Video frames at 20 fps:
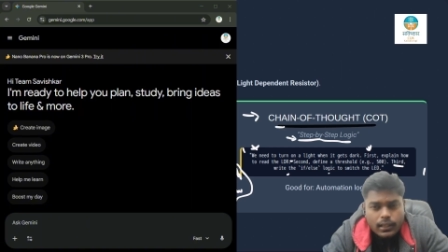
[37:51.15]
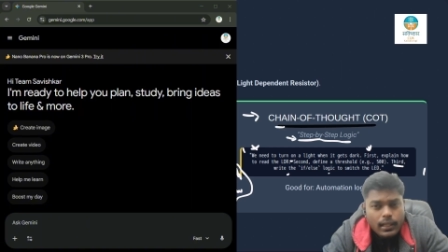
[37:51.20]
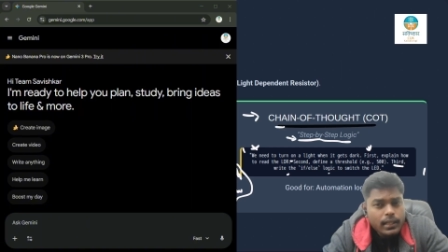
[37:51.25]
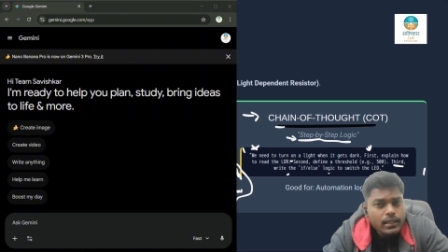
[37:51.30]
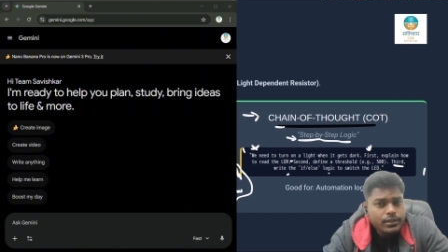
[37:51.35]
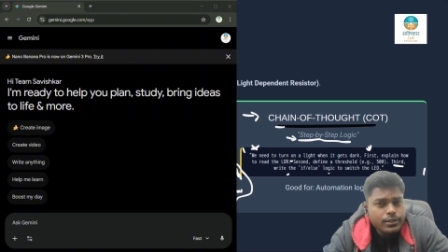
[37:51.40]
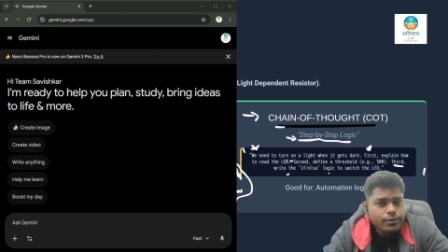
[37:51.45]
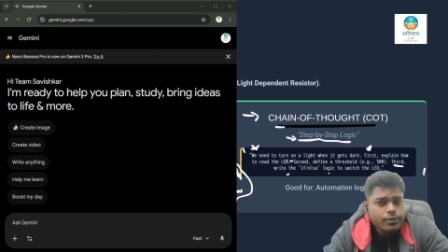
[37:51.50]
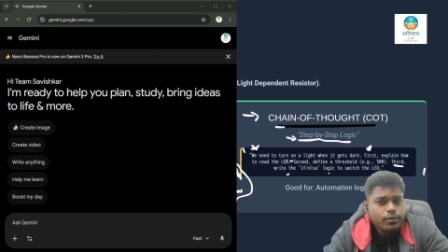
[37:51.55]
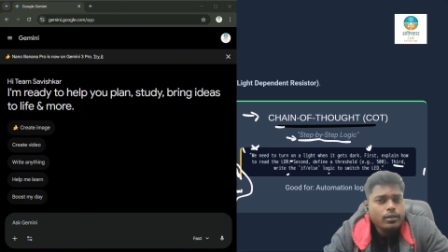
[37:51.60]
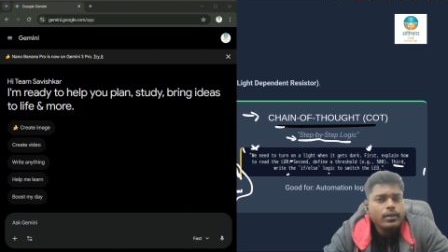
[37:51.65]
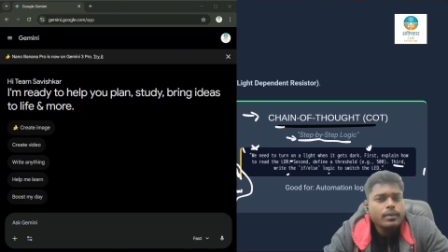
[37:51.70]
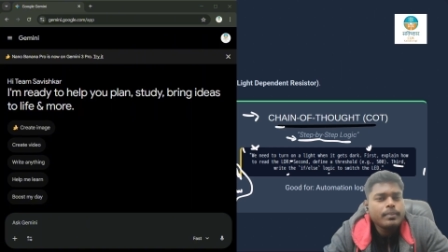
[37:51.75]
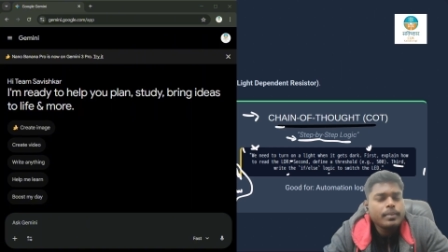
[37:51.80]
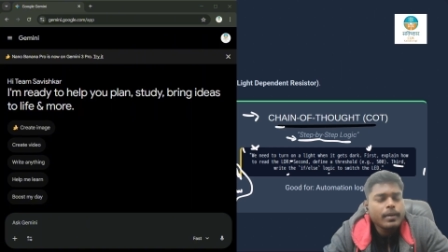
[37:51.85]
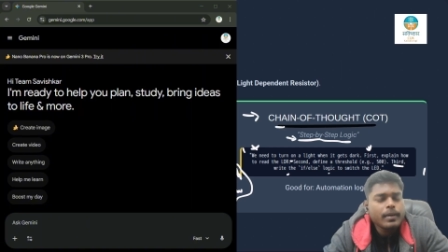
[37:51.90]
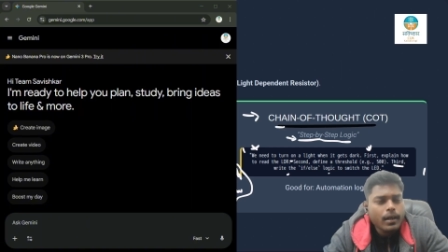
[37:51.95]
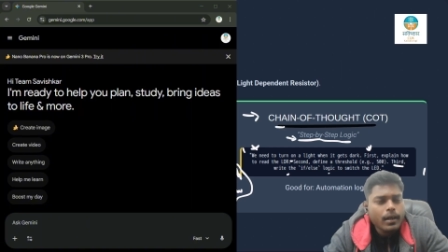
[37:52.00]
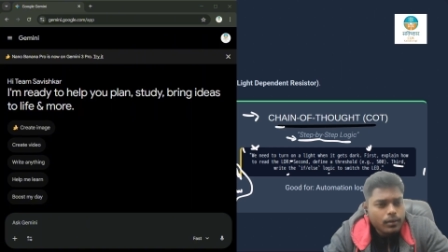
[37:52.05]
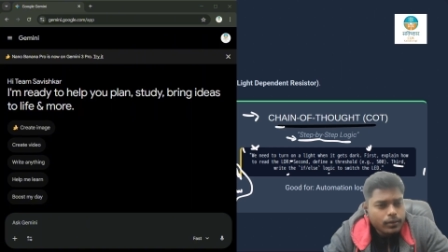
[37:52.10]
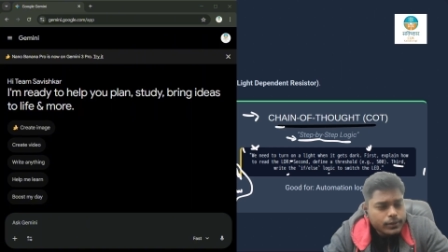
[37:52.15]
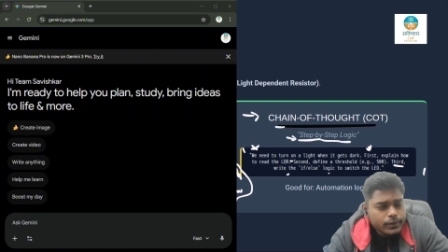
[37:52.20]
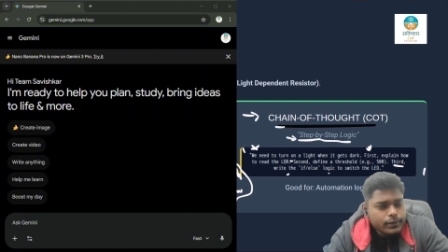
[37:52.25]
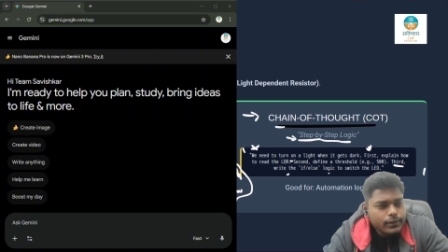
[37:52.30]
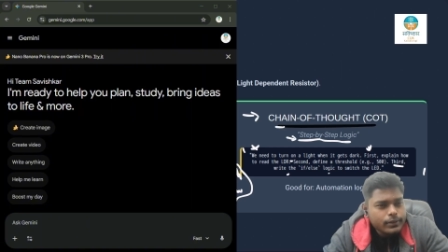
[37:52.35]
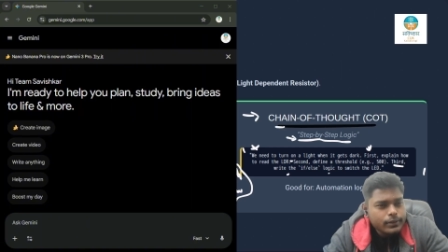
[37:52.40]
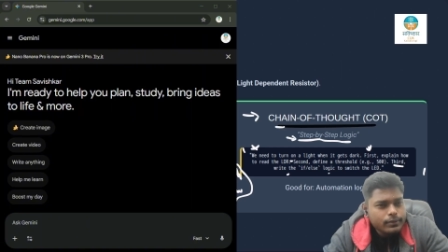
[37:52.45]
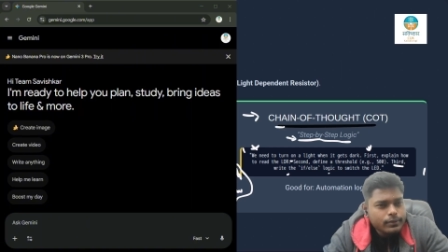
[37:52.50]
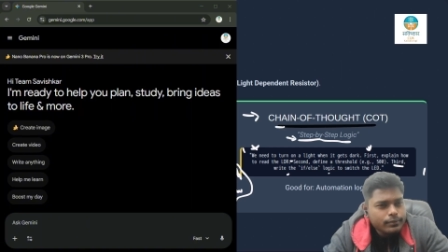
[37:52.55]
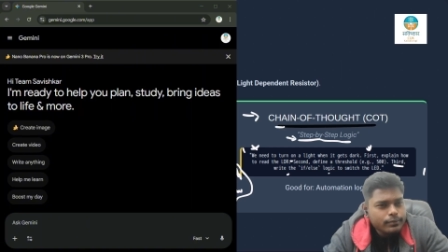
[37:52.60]
let's talk
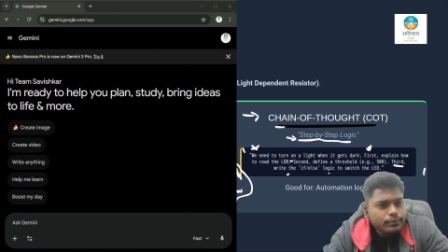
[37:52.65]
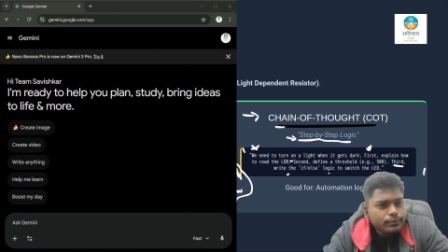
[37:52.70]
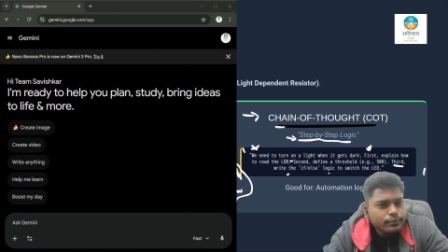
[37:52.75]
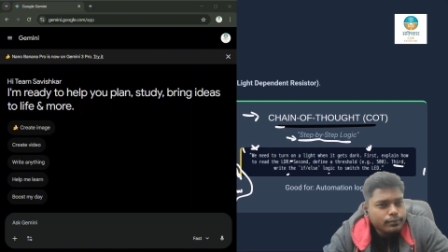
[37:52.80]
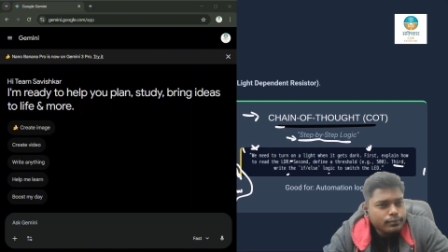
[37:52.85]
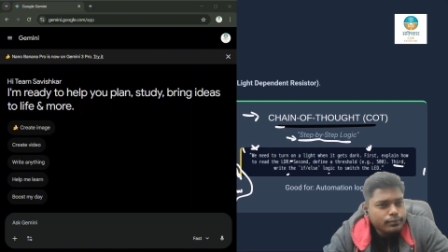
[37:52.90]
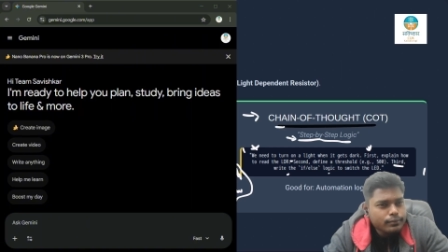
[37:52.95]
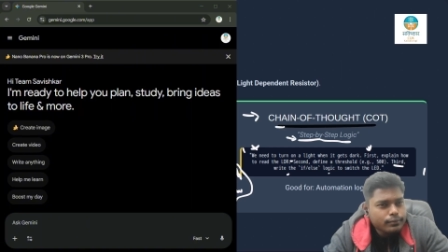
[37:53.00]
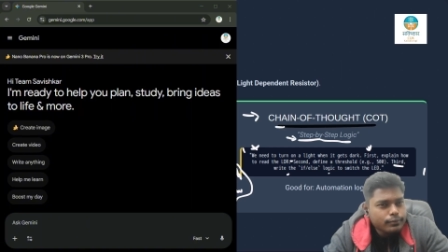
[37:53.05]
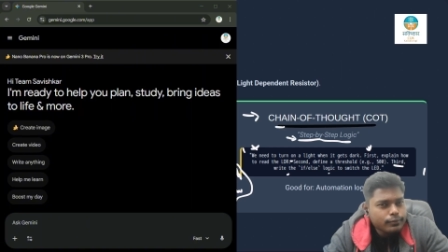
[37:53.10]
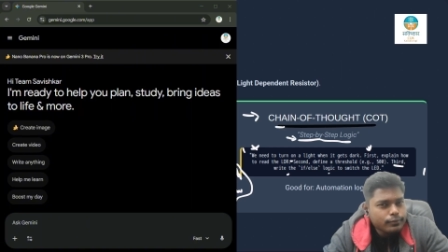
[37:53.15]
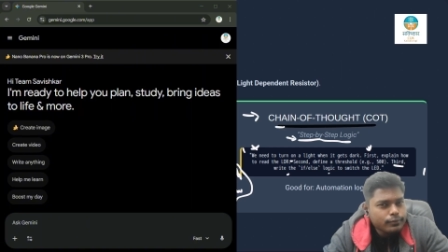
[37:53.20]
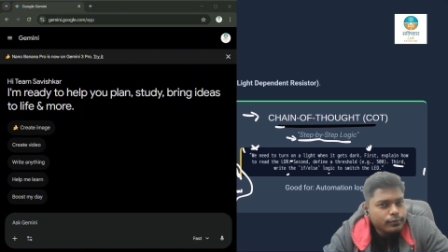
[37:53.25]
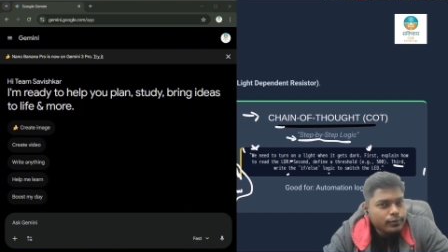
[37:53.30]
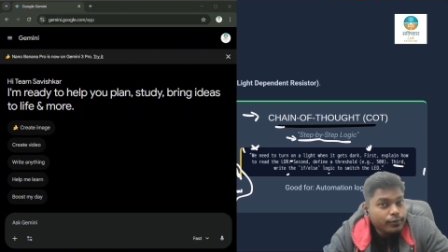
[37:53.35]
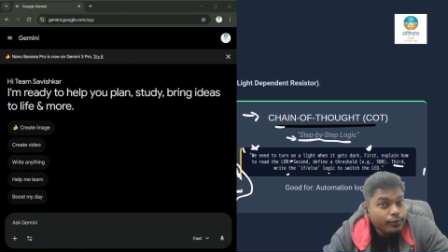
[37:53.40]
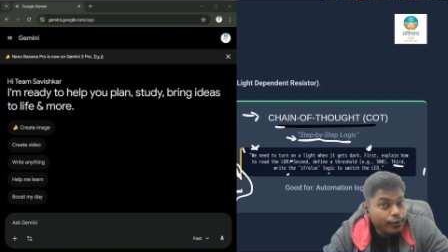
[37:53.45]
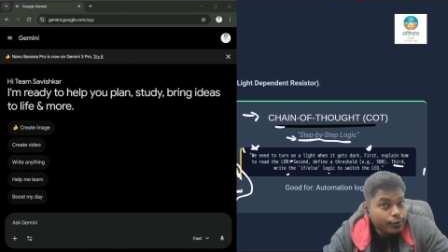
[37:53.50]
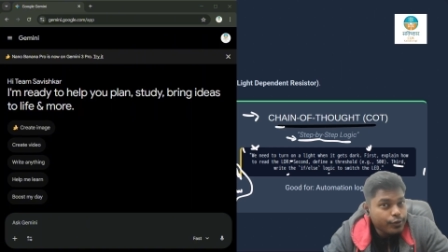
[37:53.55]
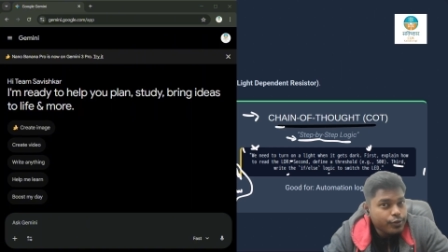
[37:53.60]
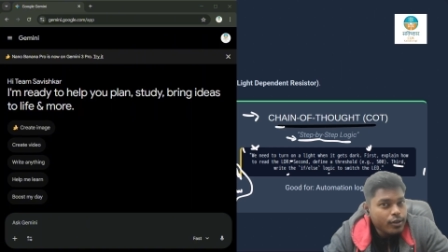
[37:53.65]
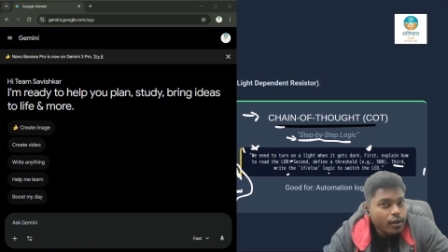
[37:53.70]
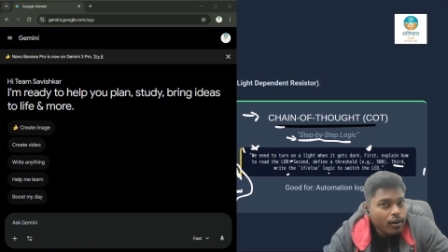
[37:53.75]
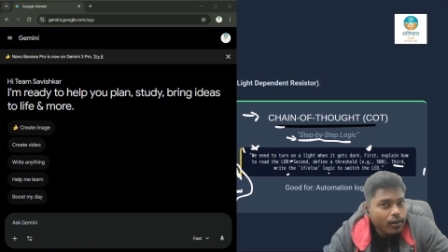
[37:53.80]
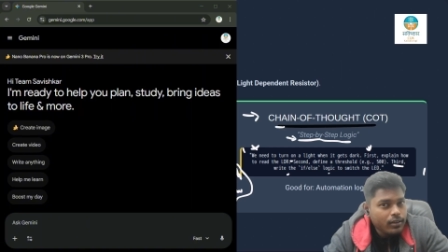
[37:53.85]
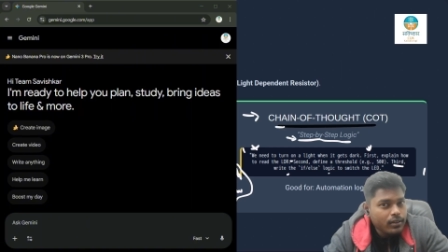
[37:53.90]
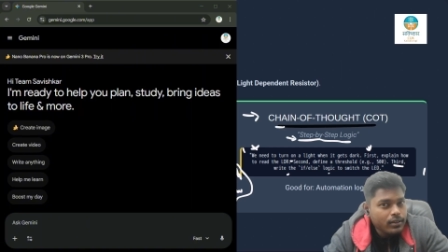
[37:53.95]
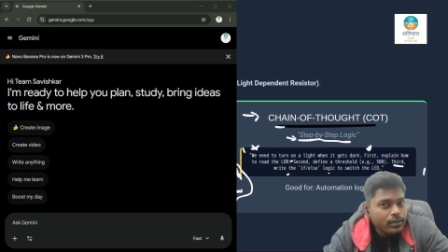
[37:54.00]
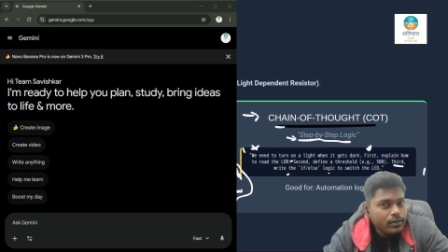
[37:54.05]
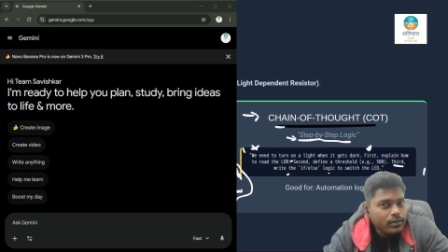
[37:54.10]
about few
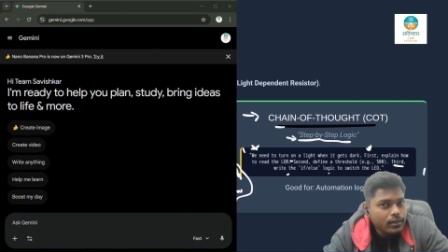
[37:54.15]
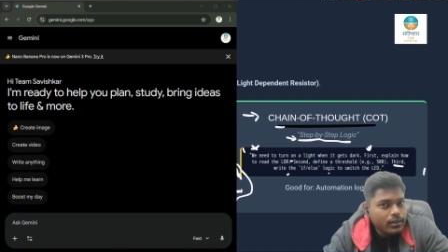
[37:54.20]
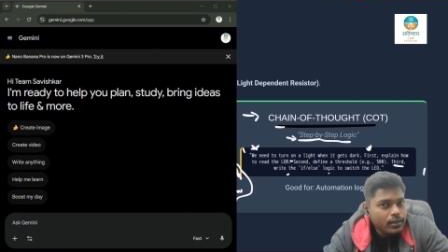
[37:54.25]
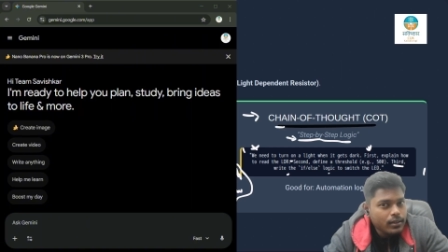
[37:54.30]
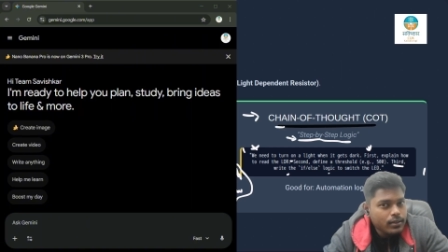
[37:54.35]
shot.